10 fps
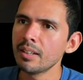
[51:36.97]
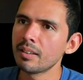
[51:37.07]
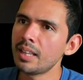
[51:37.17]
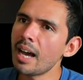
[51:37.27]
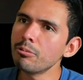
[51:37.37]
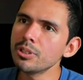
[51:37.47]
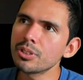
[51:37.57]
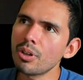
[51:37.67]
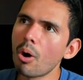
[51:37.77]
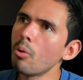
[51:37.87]
that
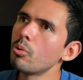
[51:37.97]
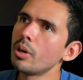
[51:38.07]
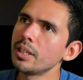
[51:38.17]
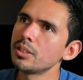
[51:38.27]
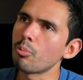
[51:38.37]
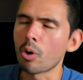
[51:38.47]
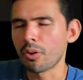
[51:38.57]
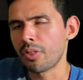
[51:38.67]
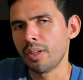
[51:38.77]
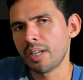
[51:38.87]
was always
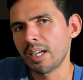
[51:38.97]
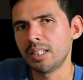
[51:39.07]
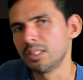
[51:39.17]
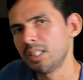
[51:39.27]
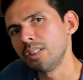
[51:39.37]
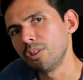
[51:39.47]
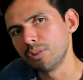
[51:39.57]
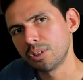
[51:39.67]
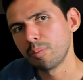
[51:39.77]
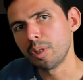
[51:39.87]
worth it and
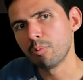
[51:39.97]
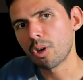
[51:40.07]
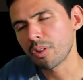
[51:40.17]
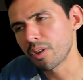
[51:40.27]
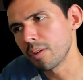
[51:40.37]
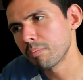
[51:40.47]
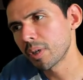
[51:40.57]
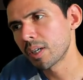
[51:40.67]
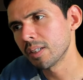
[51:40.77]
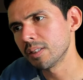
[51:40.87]
continues to be worth it,
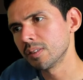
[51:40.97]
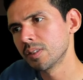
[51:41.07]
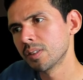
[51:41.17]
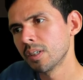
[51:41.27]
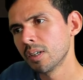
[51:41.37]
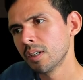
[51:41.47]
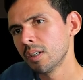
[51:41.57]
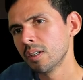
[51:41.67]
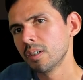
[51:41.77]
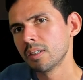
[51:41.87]
because
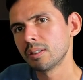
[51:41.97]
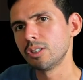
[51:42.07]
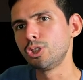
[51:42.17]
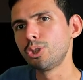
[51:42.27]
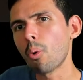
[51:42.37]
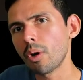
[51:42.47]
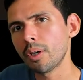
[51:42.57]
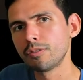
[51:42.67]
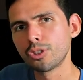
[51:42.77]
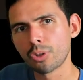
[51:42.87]
the joy
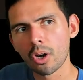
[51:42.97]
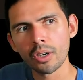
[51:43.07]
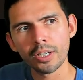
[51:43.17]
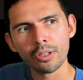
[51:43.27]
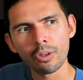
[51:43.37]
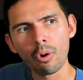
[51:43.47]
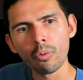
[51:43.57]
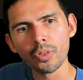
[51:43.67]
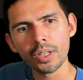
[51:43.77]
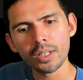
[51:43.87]
of drawing
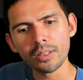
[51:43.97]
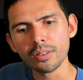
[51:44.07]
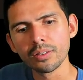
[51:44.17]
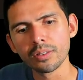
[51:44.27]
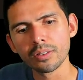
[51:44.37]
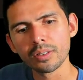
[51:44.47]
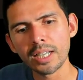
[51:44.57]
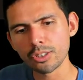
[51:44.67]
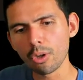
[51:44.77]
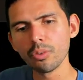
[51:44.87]

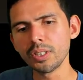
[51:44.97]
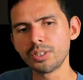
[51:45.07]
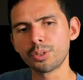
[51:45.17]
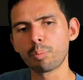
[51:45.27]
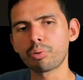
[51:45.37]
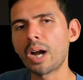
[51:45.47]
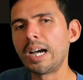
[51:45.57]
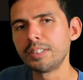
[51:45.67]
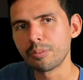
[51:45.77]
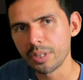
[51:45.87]
has only
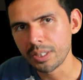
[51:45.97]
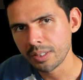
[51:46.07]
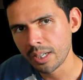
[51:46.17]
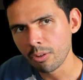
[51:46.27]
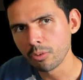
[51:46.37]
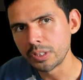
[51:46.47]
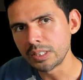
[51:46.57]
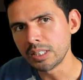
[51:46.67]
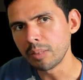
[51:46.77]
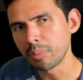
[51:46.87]
surprised me and only
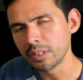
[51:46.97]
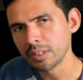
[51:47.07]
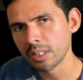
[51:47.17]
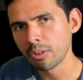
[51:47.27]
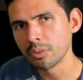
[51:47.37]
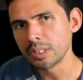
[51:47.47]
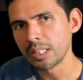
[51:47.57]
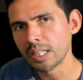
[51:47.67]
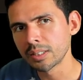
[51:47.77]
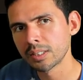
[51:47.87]
deepens and only
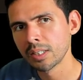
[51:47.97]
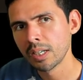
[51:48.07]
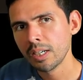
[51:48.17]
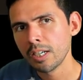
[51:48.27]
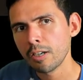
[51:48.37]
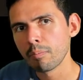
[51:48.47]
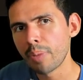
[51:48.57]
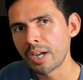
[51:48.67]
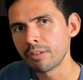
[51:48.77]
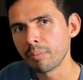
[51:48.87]
gets
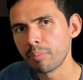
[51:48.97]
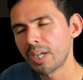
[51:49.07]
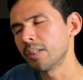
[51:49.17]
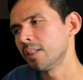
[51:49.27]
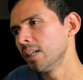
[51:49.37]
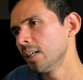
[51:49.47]
better and better.